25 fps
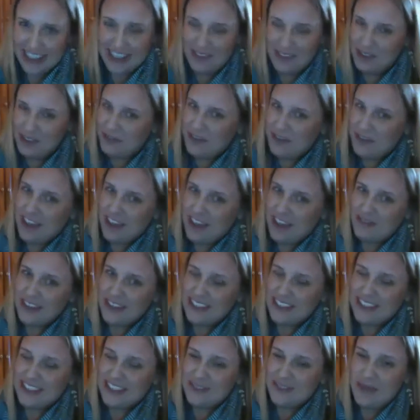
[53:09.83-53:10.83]
give you 5
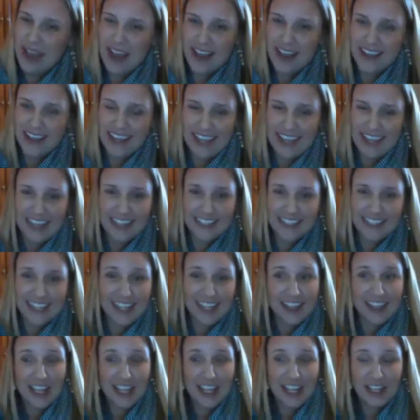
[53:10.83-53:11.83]
minutes back, and
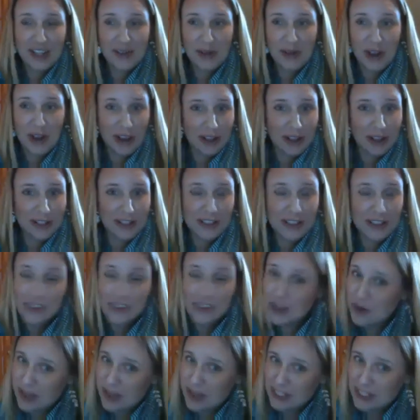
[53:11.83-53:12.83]
thank you all
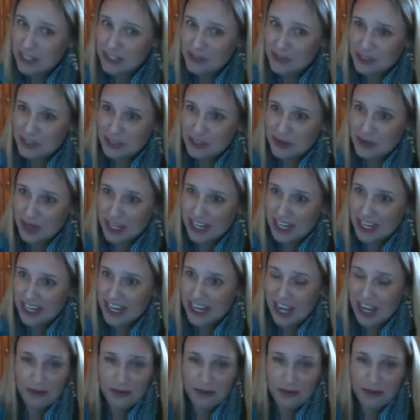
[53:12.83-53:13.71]
so much for joining.